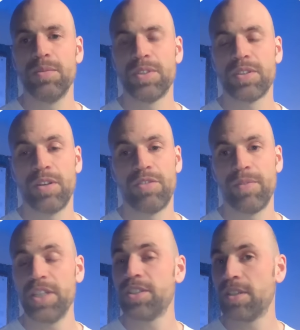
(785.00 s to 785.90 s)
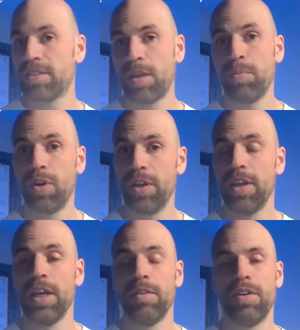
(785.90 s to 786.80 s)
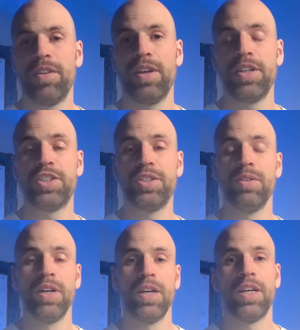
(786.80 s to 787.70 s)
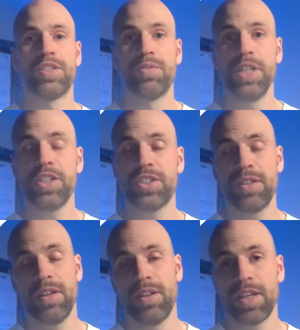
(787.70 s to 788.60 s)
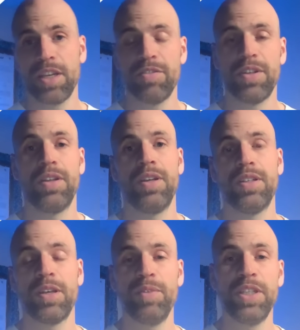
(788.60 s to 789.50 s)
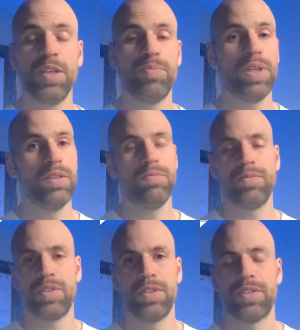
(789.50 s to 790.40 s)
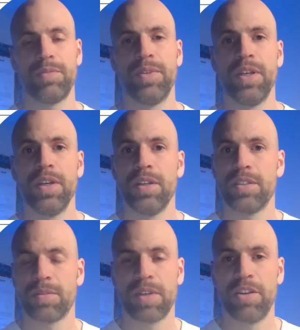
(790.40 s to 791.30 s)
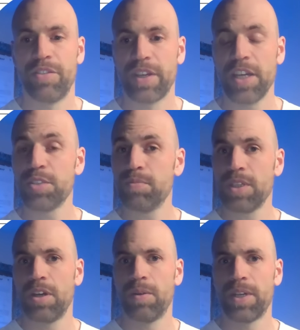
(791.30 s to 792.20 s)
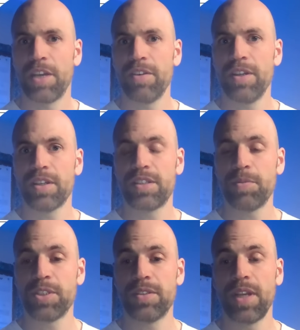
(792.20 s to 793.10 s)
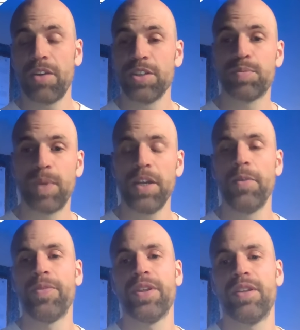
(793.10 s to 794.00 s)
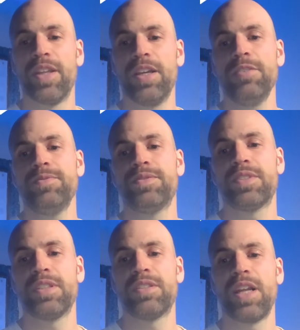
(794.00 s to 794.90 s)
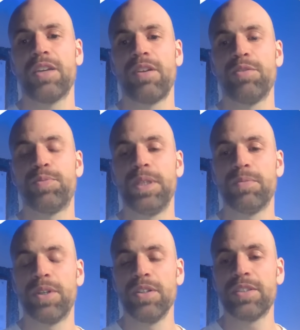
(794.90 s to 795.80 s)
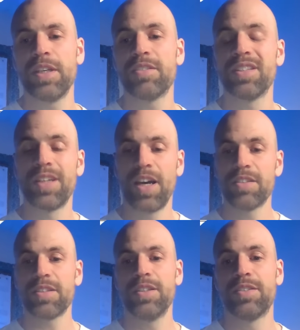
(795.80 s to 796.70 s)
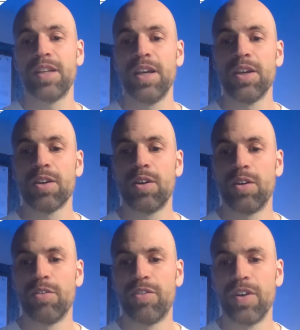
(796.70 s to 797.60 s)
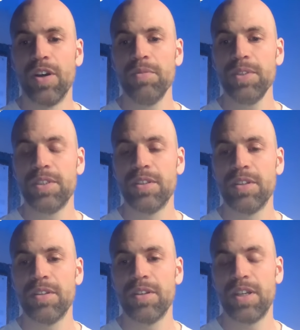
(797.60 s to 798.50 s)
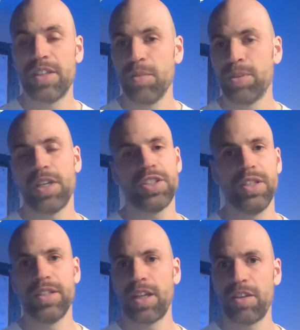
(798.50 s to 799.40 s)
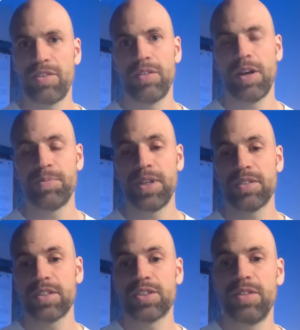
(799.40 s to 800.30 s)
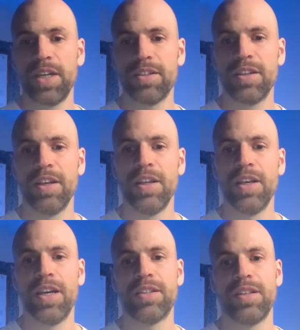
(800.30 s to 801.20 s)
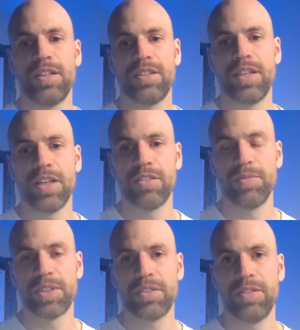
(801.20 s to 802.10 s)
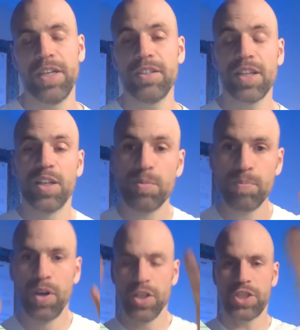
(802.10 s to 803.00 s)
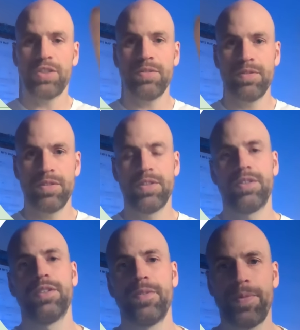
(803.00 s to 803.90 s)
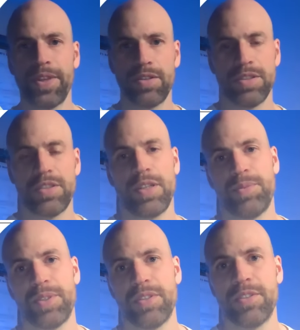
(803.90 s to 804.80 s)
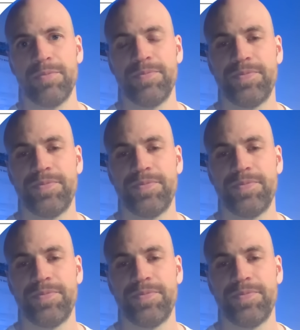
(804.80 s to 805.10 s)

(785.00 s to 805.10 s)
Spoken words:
with a confirmation at some point when the HU has reached the given intermediate bin or some clarification bin or whatever in exception scenarios, but then this telegram is being processed, the task is confirmed, and then potentially another follow-up task is created and another telegram is created and pushed to the subsystem.